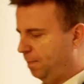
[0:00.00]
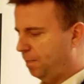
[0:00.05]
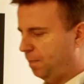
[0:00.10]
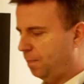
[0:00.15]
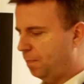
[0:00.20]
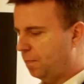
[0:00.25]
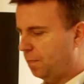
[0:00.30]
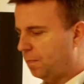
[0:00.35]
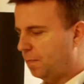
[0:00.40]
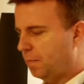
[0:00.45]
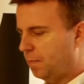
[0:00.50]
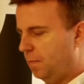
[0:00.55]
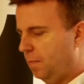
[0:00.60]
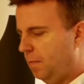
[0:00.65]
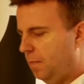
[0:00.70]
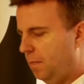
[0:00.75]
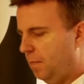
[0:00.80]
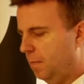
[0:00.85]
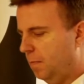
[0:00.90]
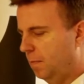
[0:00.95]

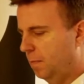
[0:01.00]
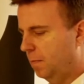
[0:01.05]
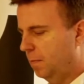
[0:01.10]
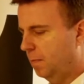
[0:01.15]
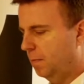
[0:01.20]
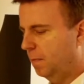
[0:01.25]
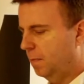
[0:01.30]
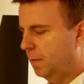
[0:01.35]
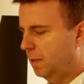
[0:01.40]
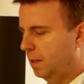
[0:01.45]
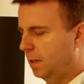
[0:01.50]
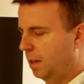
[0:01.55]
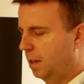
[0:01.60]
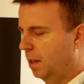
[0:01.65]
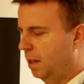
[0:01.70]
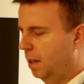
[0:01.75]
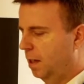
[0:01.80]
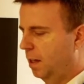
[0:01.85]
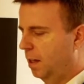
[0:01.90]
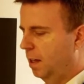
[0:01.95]

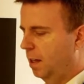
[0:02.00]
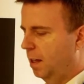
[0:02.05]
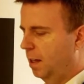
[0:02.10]
(no one is talking)